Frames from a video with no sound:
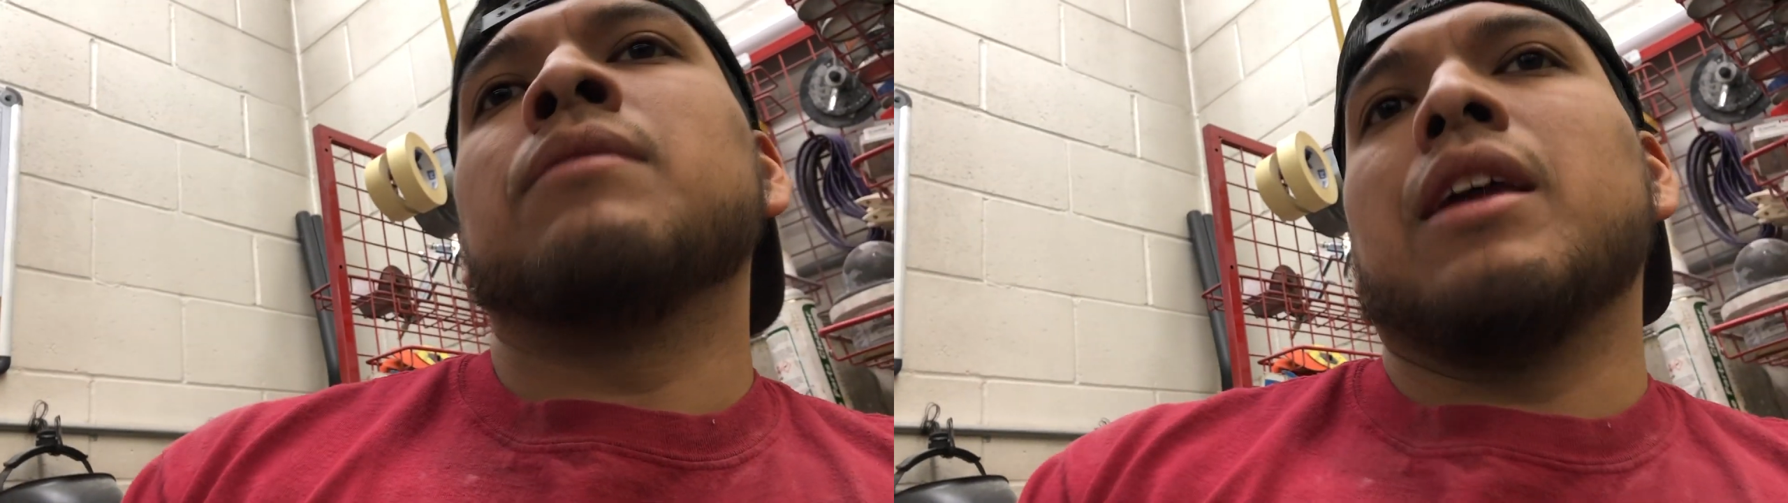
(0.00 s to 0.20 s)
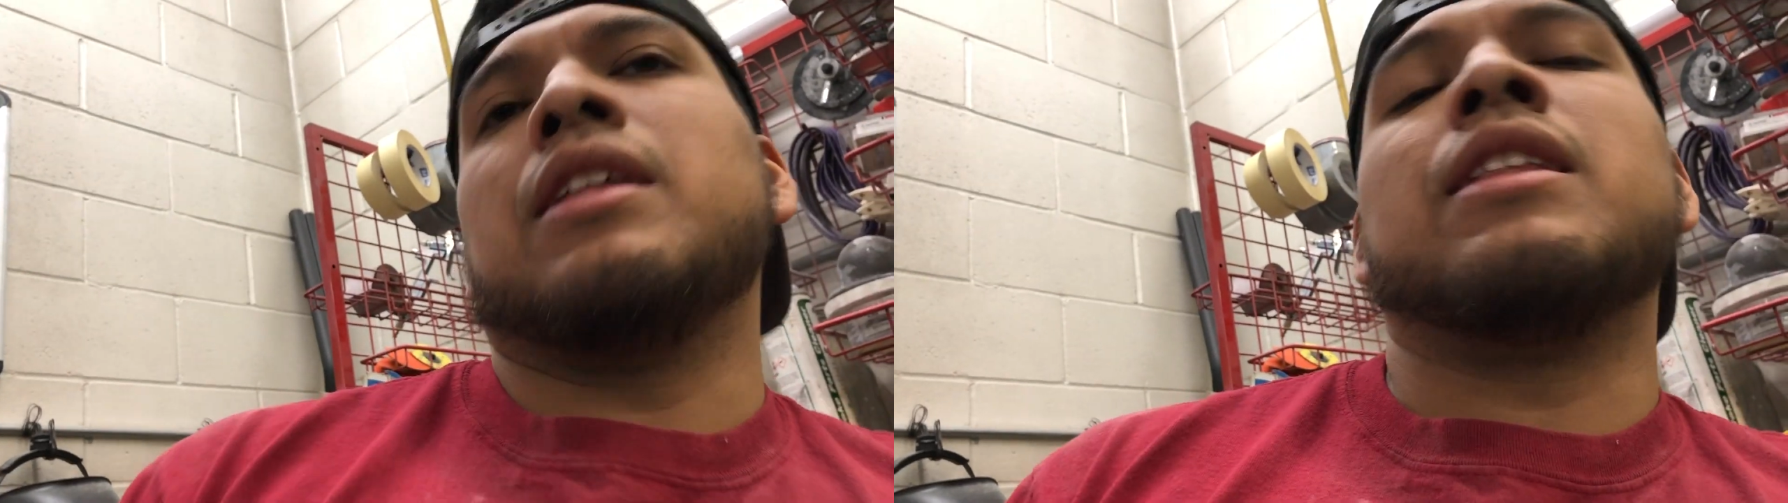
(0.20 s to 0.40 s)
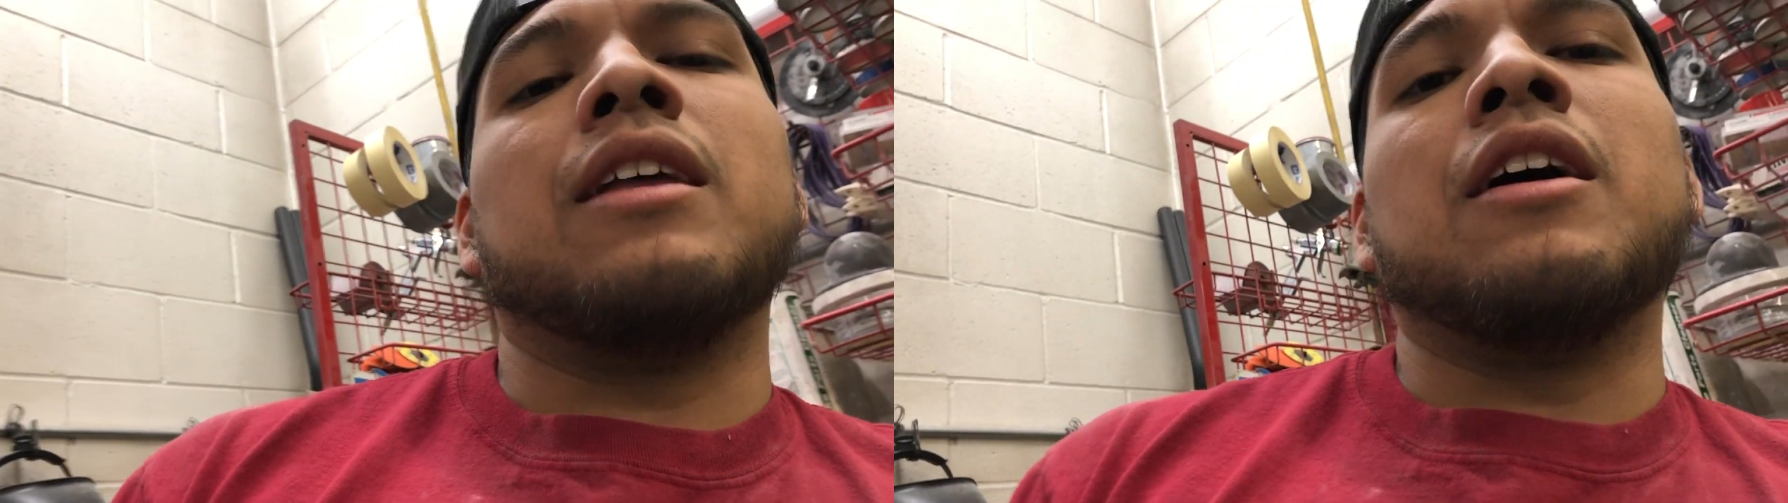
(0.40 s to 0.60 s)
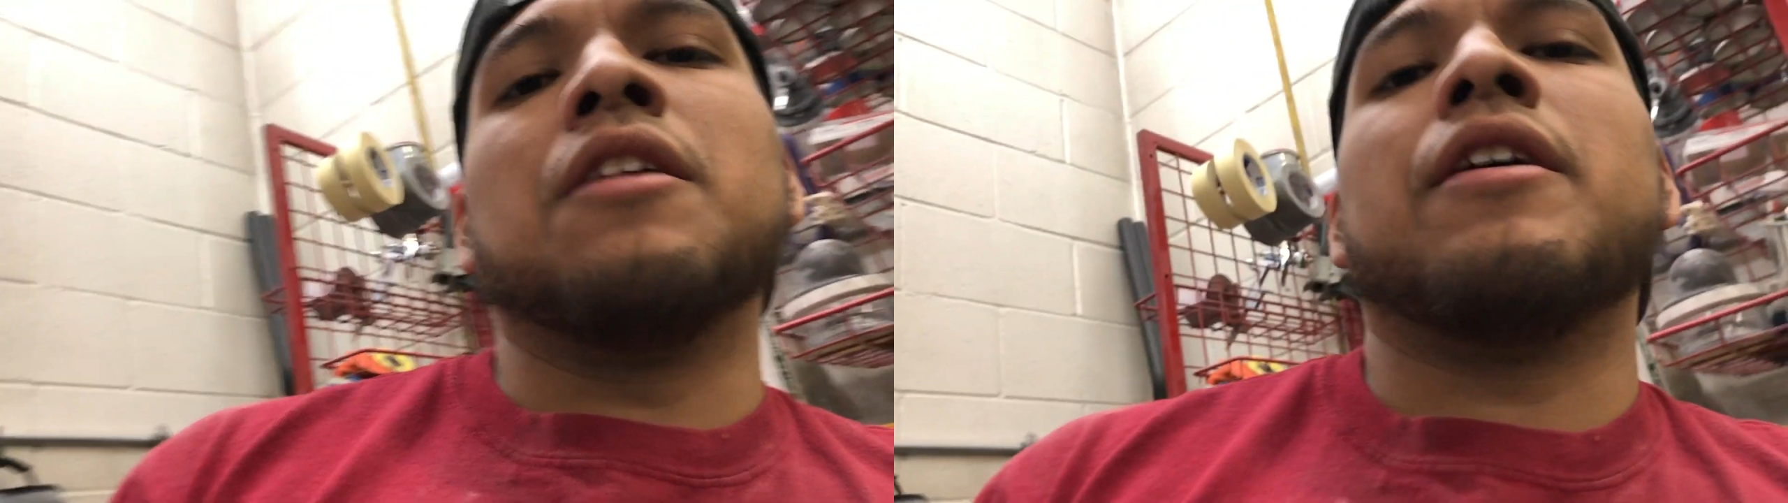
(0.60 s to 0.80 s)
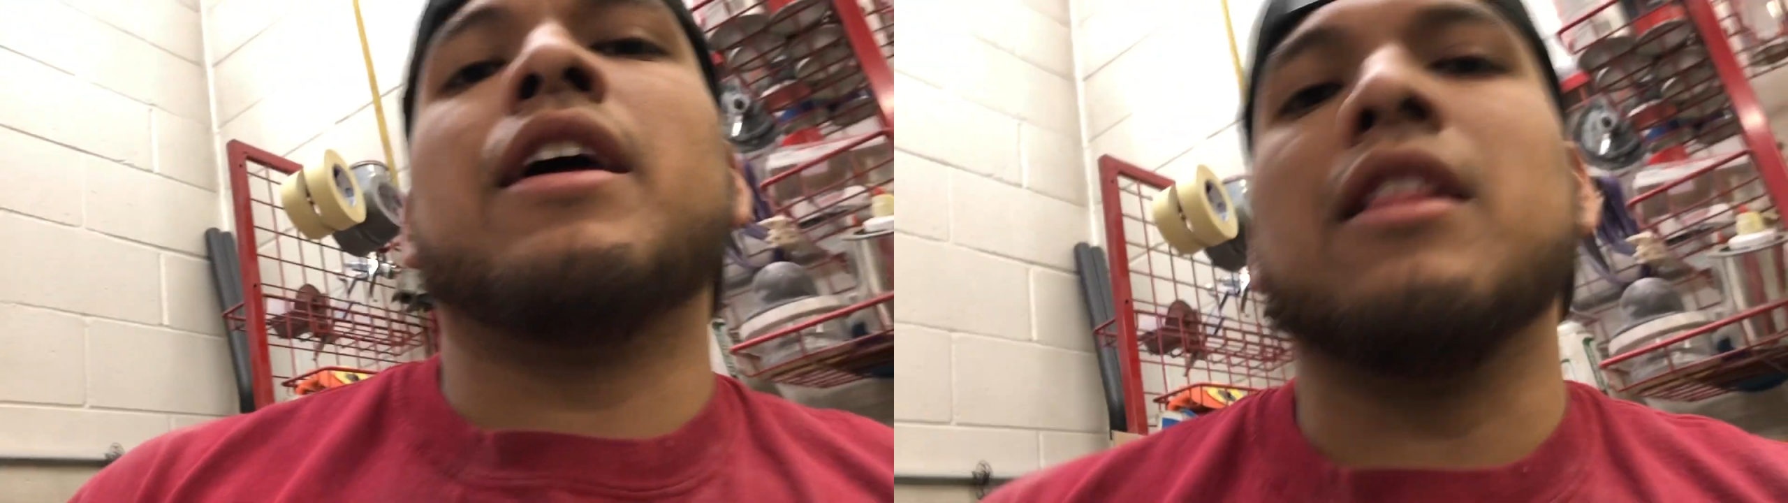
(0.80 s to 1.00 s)
and then the
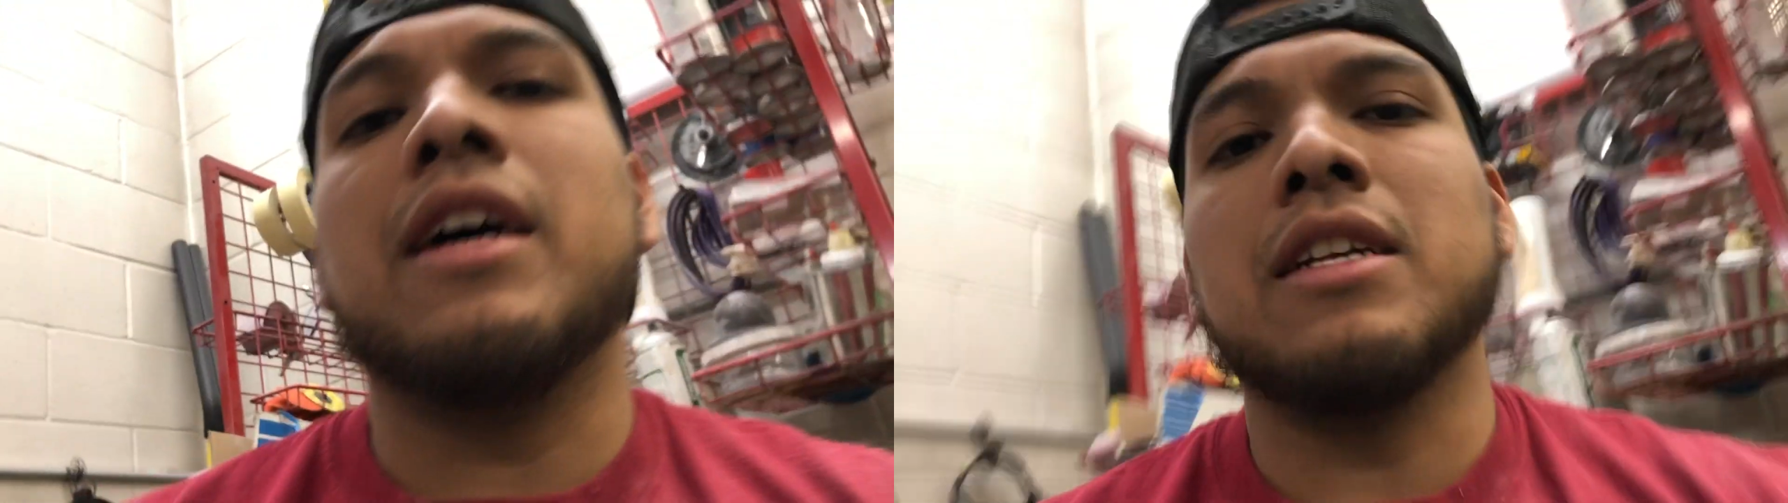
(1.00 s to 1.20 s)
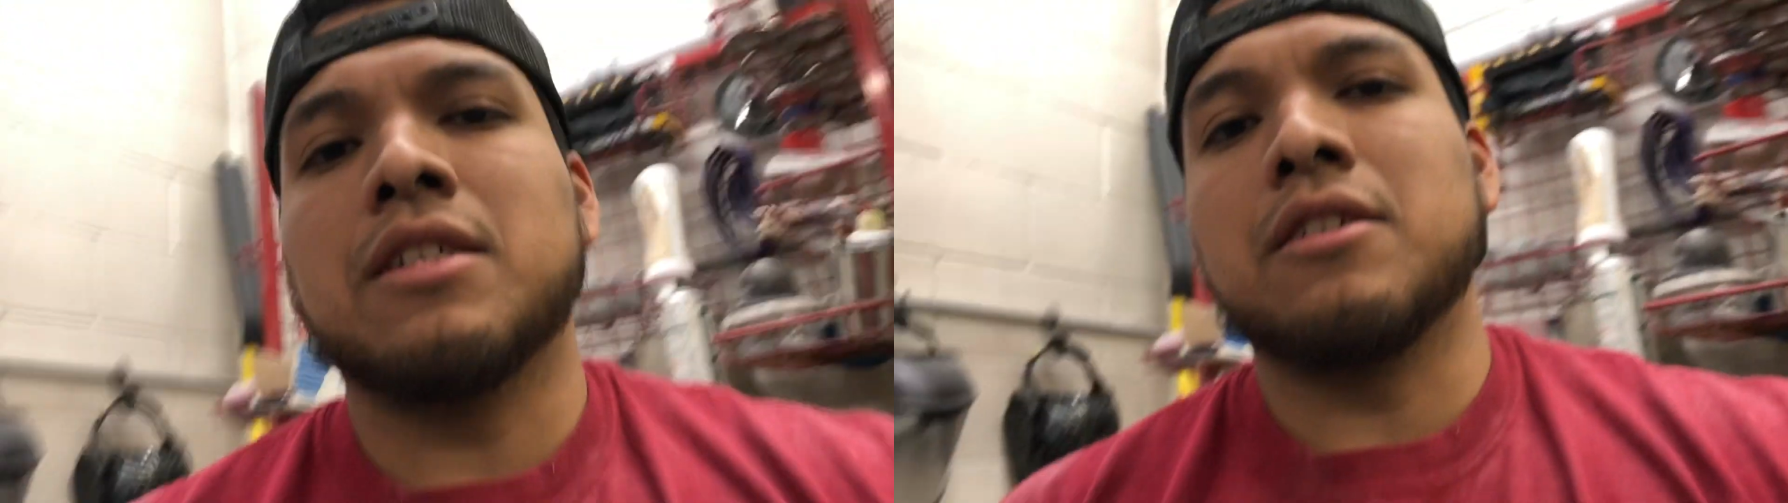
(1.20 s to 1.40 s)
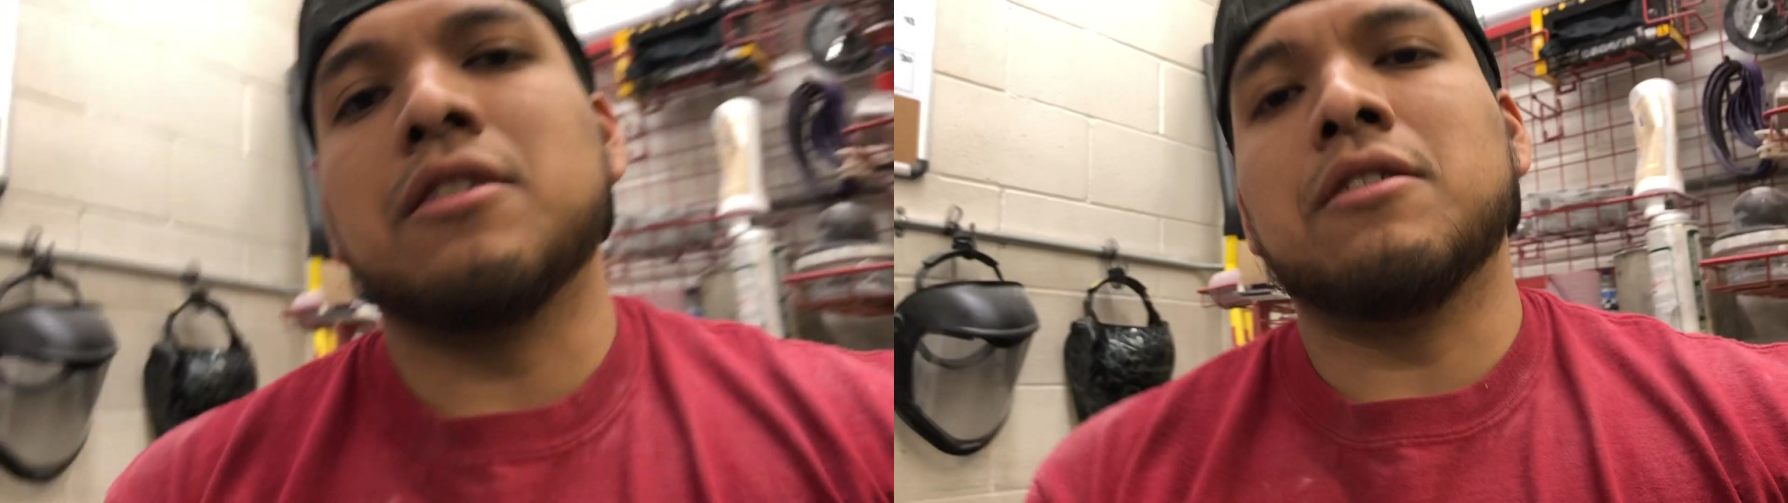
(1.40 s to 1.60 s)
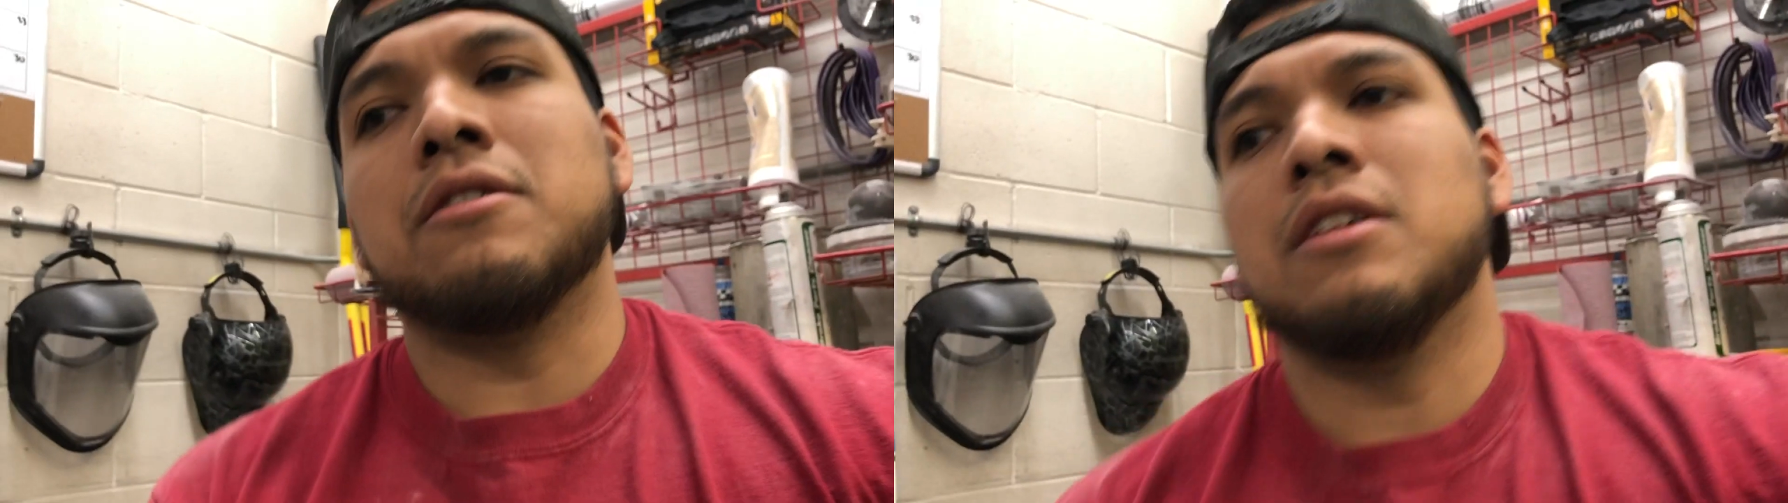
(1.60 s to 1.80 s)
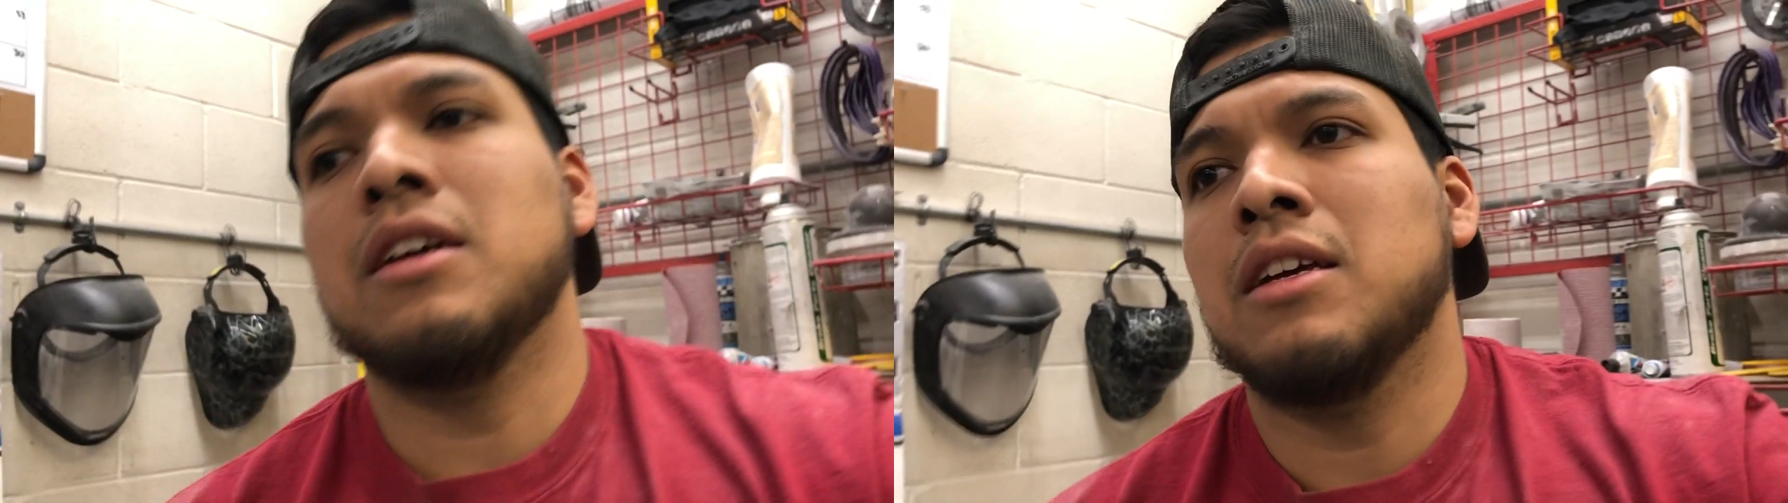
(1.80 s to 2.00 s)
other headlight. So